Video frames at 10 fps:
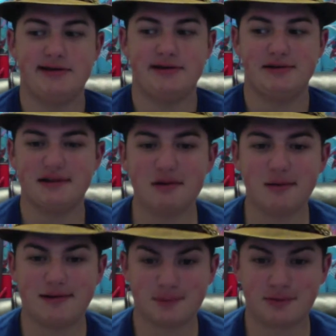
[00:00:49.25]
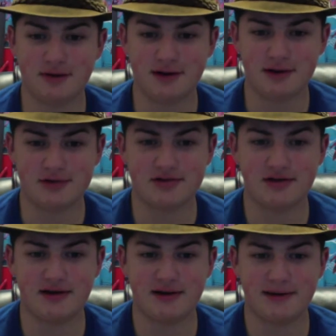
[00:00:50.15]
it's time to make some more videos.
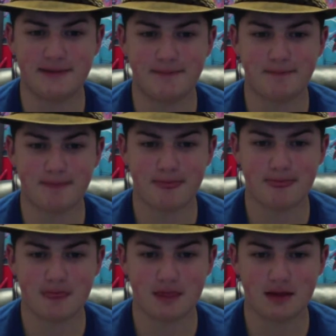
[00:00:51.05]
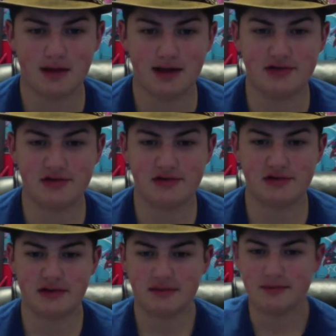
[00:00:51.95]
Um, as you can
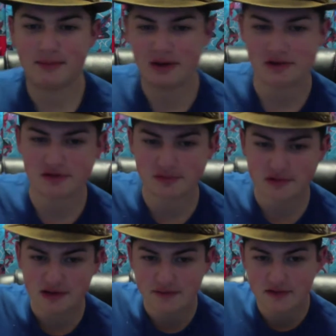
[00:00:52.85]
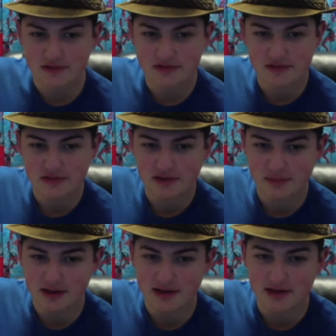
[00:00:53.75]
see, my big Christmas gift is sitting
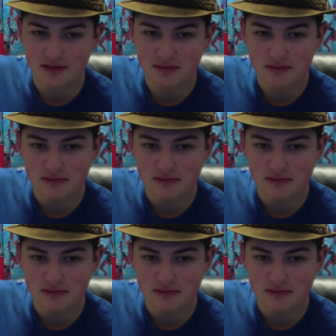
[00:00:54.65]
back here,